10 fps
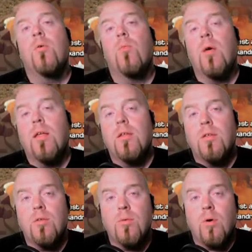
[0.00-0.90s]
when
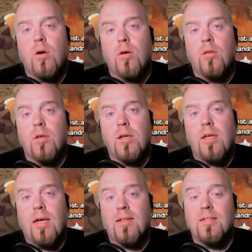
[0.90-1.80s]
you are
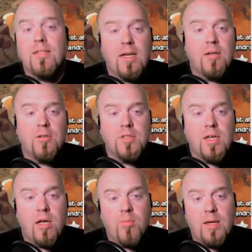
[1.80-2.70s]
looking at a standard
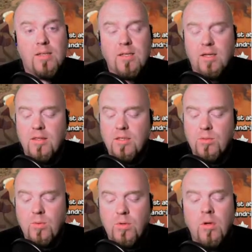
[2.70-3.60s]
style base like
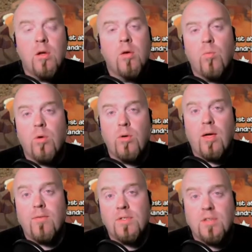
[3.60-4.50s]
this one, where you
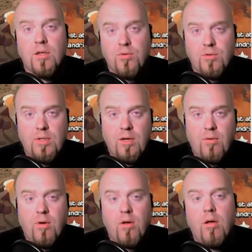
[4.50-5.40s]
have a central
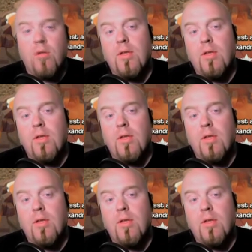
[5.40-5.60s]
town hall.